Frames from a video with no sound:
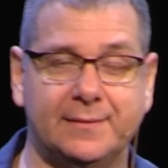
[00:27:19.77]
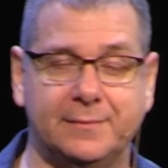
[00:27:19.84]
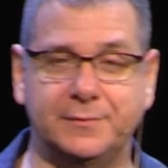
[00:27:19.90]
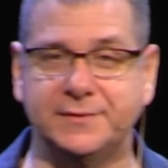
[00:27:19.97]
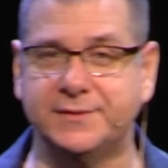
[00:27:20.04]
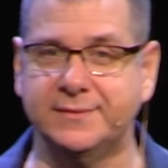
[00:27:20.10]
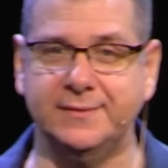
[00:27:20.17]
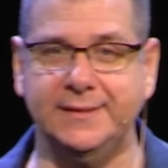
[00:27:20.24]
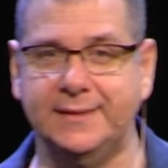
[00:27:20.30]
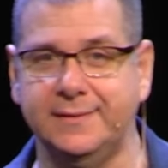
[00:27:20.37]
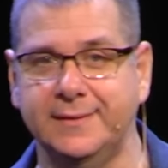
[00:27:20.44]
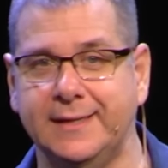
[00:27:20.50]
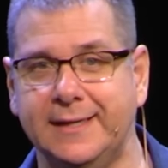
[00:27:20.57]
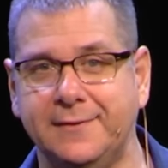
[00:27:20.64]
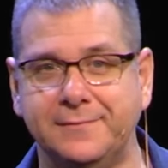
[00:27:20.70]
was
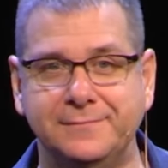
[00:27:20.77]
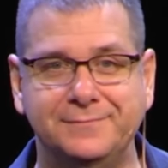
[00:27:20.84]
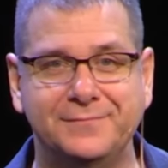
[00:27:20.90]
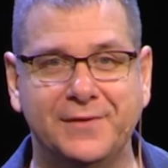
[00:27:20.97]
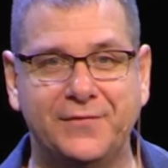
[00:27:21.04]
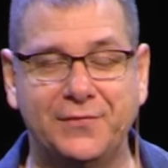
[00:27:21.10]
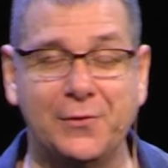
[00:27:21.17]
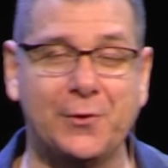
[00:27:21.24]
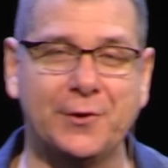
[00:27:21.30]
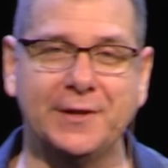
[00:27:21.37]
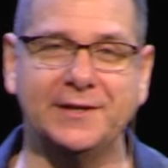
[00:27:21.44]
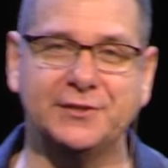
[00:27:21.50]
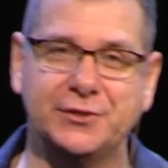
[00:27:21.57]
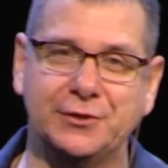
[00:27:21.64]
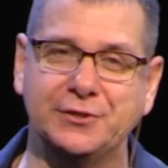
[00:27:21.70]
in Florida,
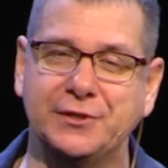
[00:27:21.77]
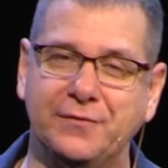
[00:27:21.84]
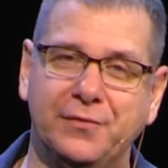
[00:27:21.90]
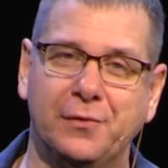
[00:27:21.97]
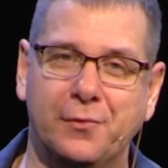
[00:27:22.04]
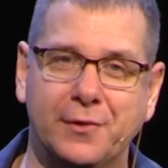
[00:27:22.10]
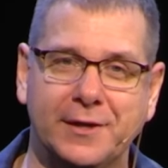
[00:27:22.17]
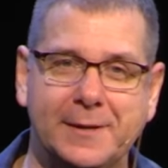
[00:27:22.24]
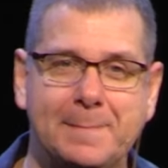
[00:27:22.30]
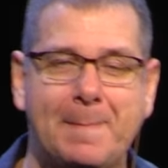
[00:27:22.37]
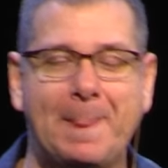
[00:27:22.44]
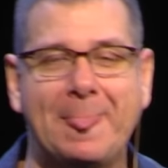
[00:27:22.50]
a church in Florida,